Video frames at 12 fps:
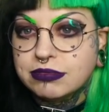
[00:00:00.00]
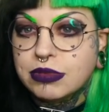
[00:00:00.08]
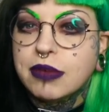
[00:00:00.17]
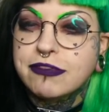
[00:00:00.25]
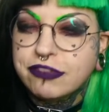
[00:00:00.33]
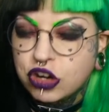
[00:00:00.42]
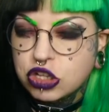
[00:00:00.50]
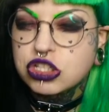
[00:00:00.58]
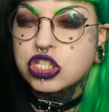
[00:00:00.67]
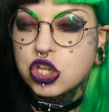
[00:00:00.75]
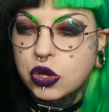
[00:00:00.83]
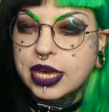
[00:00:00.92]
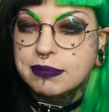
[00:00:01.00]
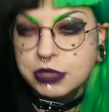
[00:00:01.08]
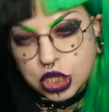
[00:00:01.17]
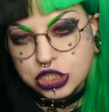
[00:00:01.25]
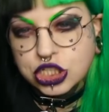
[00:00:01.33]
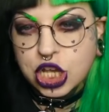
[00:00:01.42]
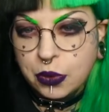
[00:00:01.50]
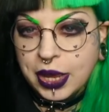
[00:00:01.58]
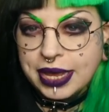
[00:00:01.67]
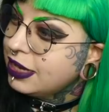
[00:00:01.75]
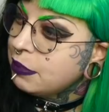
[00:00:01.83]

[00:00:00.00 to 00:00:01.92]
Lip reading: Like full on snog him, you gonna do it?